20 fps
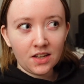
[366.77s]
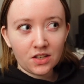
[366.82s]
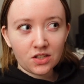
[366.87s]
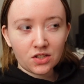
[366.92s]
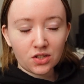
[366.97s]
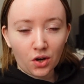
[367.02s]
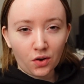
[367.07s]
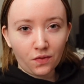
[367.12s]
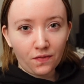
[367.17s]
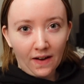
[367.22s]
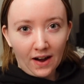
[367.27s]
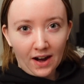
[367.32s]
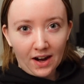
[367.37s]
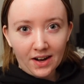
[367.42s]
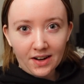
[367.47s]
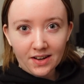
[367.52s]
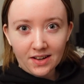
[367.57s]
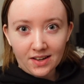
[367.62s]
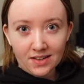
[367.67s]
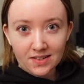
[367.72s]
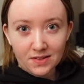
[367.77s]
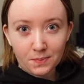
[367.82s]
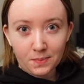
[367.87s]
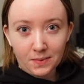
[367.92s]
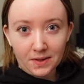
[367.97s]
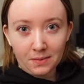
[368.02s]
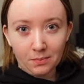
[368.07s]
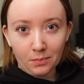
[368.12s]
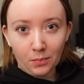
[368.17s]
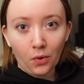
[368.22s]
so far has
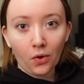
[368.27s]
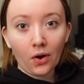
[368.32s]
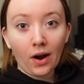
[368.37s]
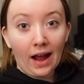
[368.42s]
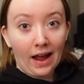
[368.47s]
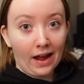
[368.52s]
been more